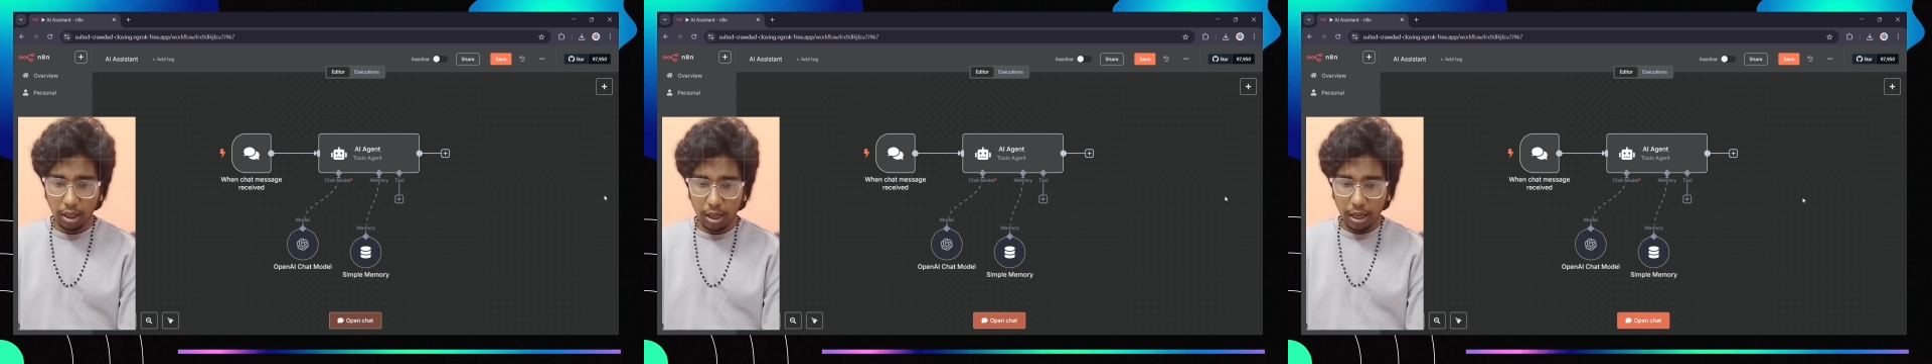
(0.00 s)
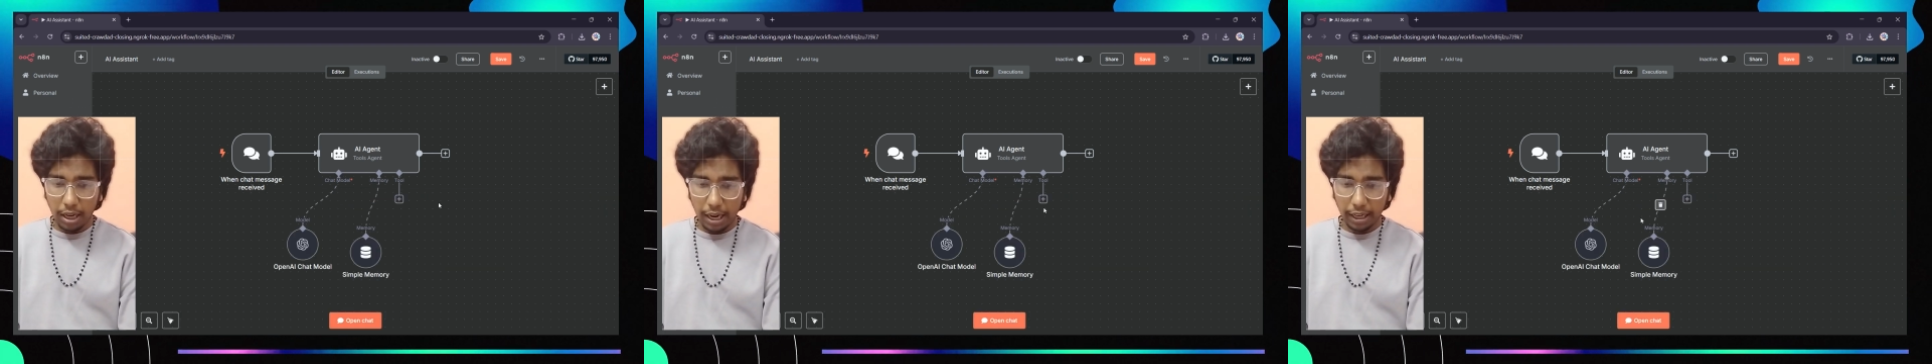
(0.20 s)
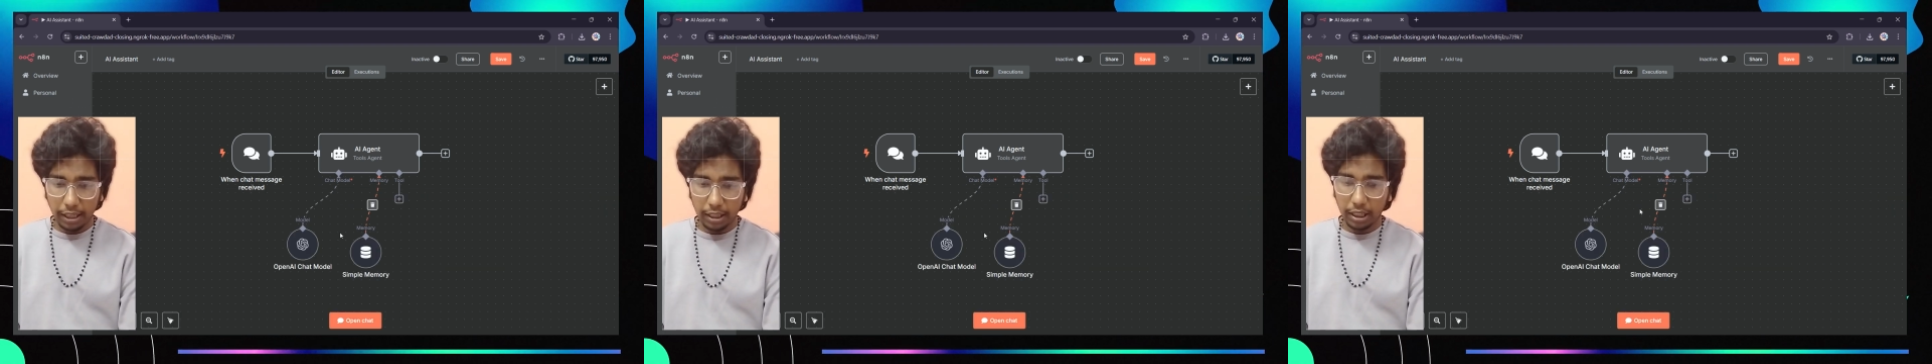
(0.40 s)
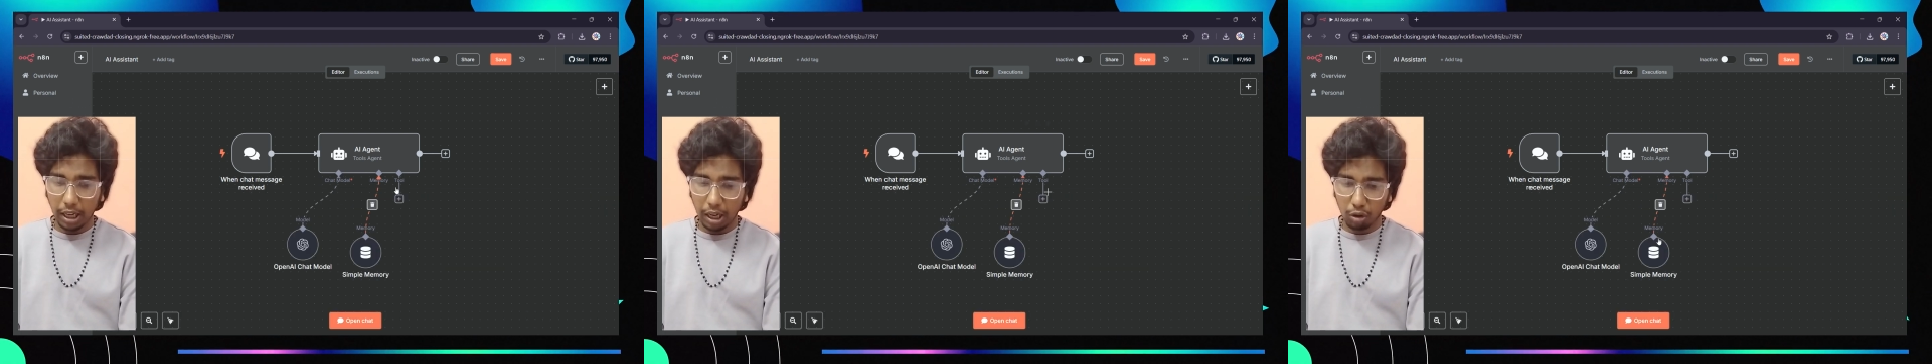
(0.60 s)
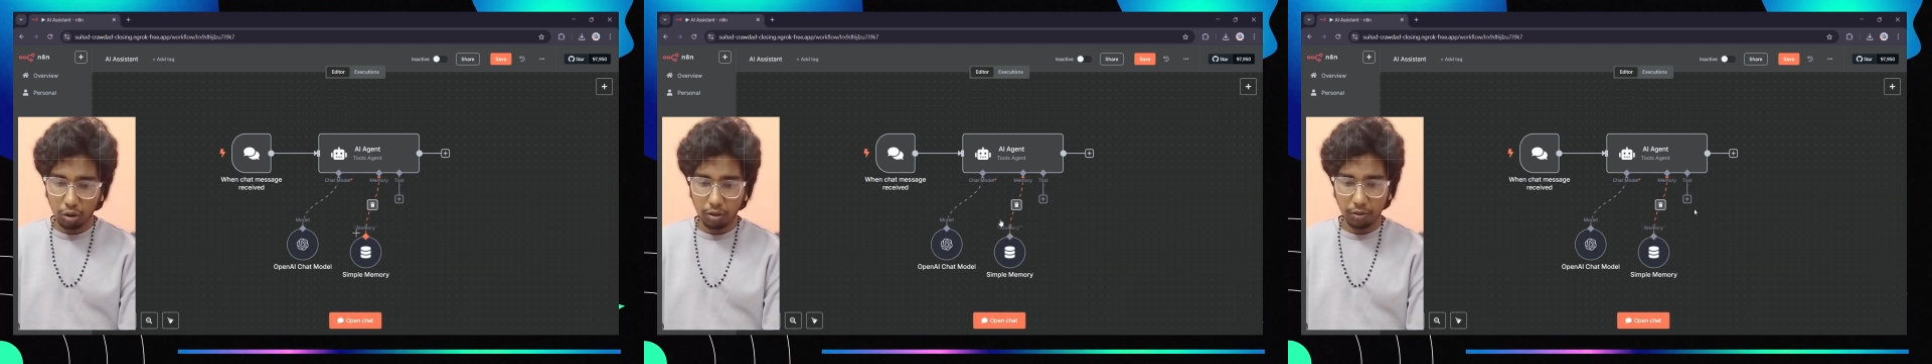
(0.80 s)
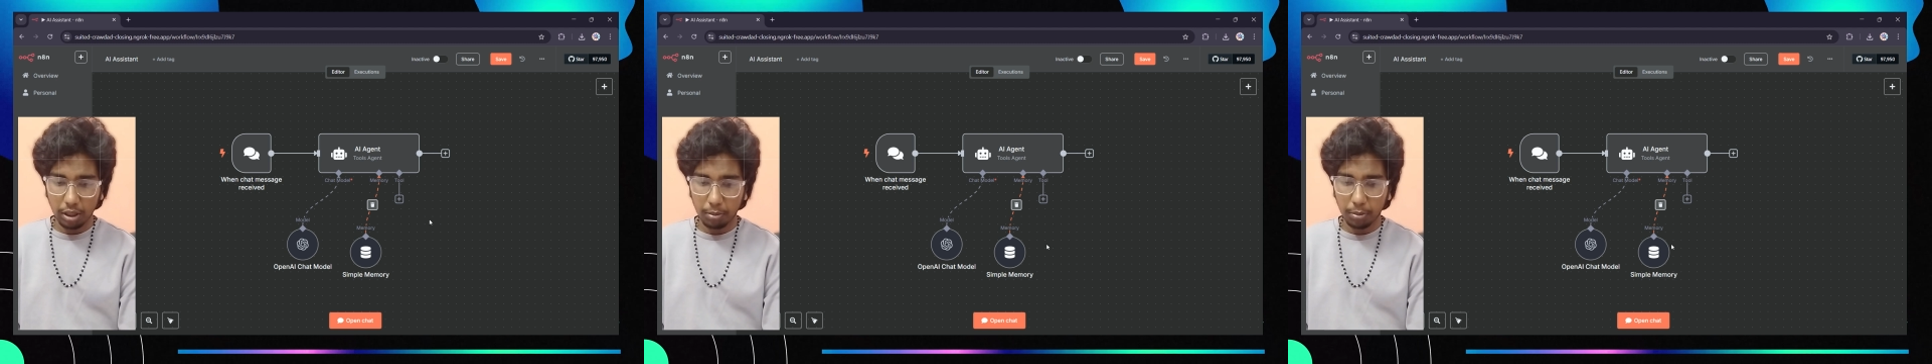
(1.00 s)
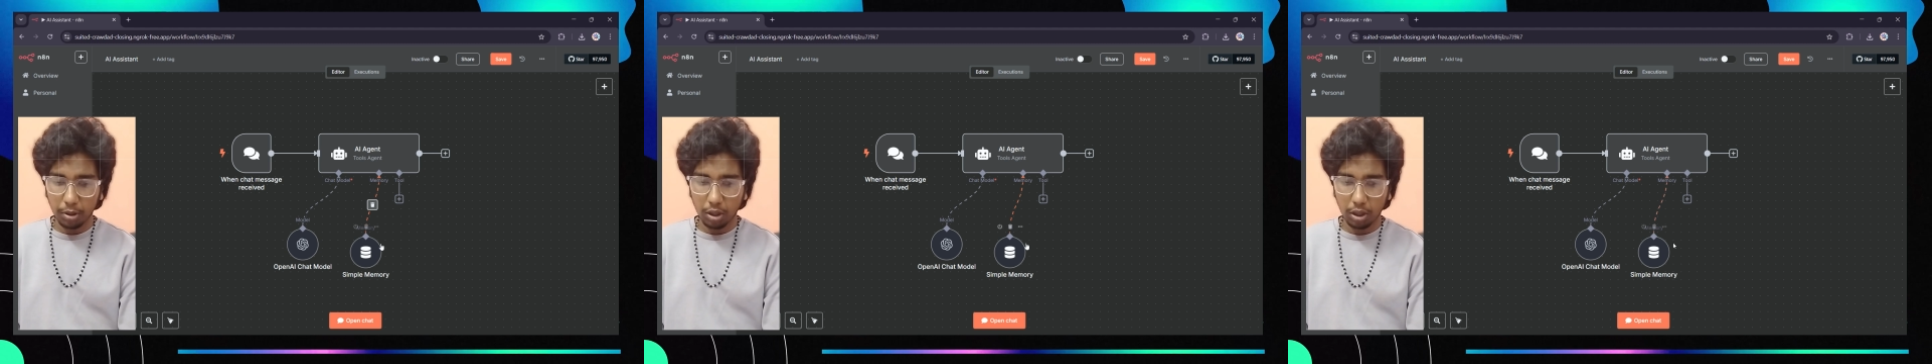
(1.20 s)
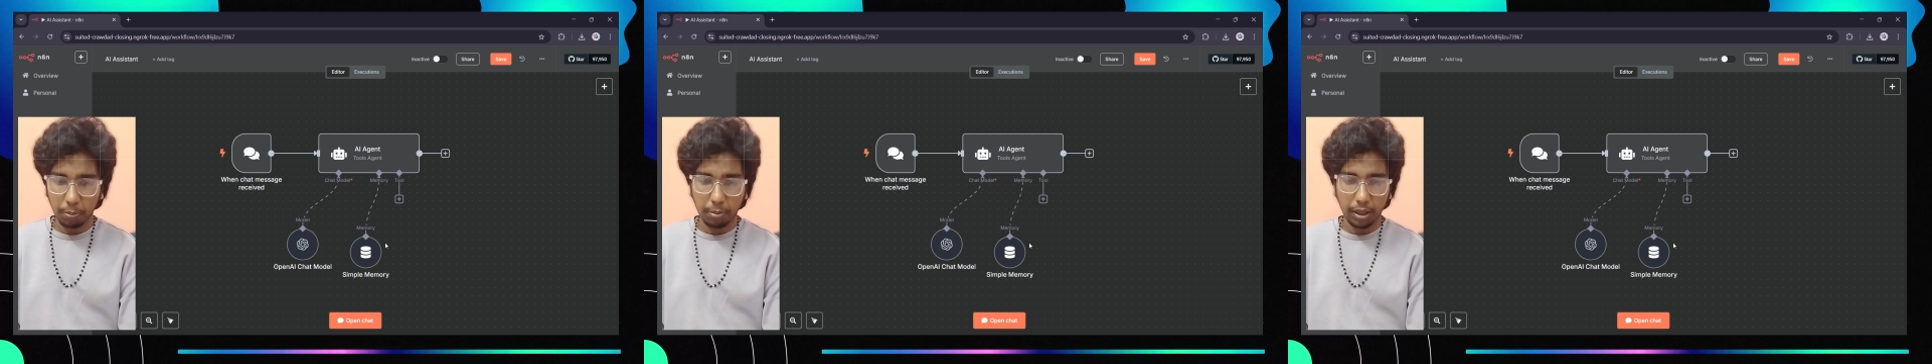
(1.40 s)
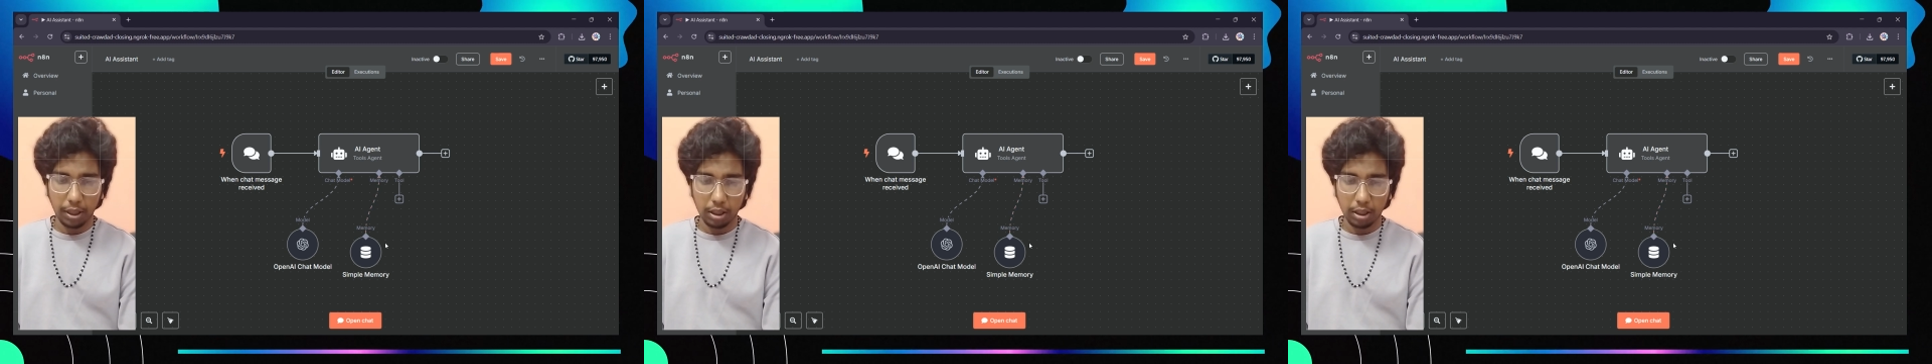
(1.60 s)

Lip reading: and it have given me a reply.